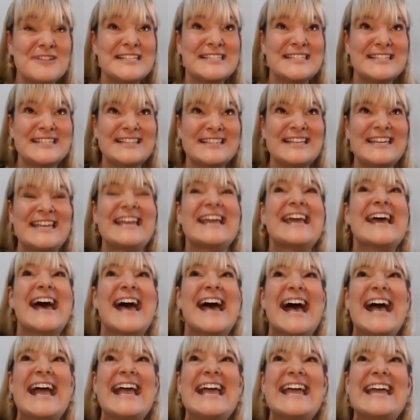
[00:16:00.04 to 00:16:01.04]
recently
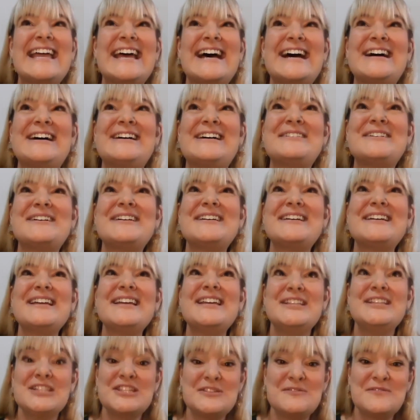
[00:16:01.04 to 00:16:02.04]

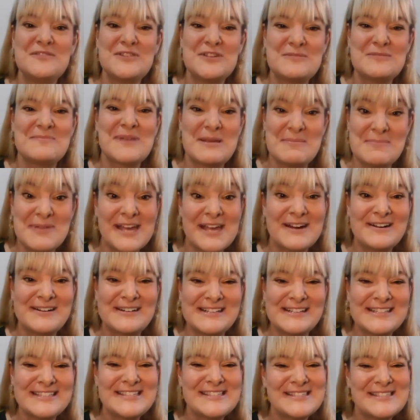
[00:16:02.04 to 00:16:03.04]
interviewed my
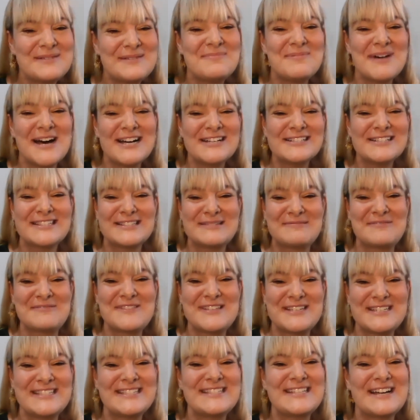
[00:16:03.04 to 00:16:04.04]
parents about some
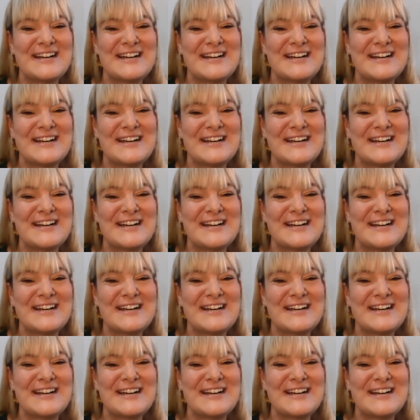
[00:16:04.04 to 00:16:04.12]
of the